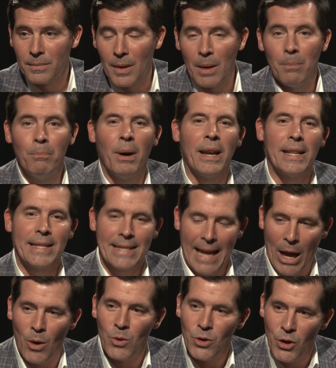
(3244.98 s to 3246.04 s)
but it
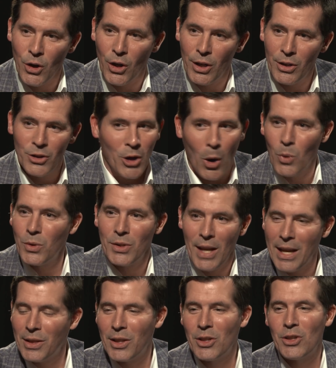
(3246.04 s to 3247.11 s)
sounds good, don't
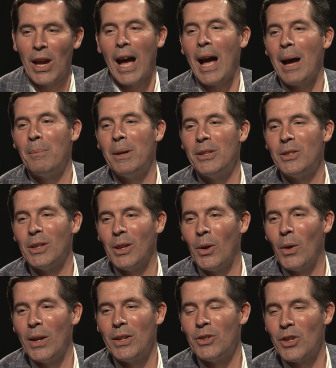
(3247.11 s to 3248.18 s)
take the job at
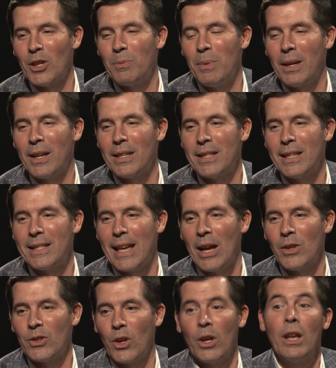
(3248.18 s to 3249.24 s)
Deloitte just because it
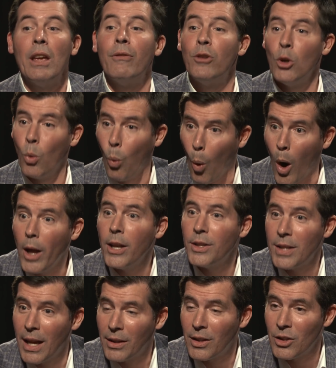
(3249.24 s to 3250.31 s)
sounds good. If you want to
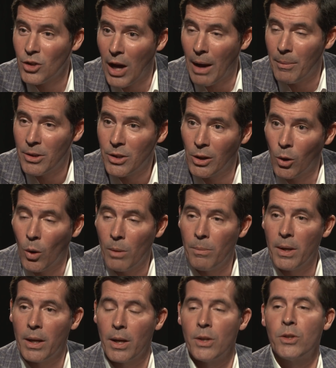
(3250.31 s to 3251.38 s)
take the job at Deloitte
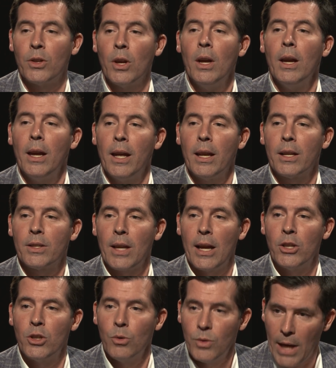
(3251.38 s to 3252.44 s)
because it
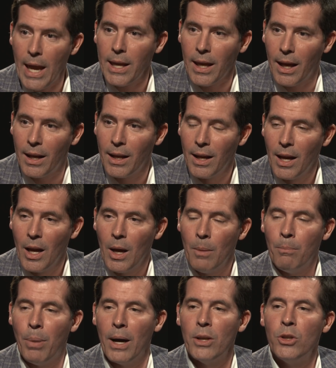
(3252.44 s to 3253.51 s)
excites you, take it.
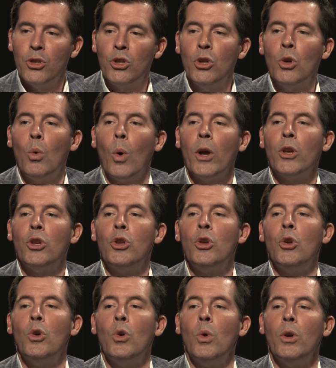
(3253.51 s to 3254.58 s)
But do
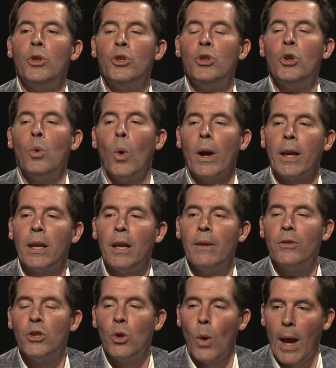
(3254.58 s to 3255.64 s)
what
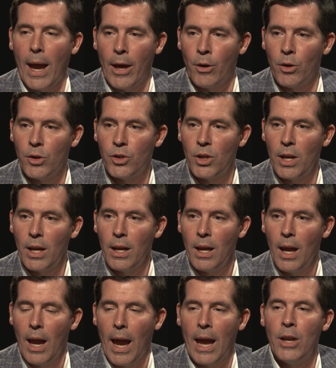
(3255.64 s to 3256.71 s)
gives you energy
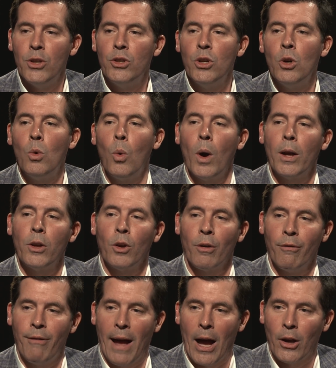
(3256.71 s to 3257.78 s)
and do what your
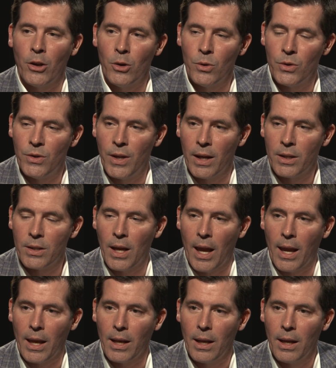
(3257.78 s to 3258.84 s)
values dictate.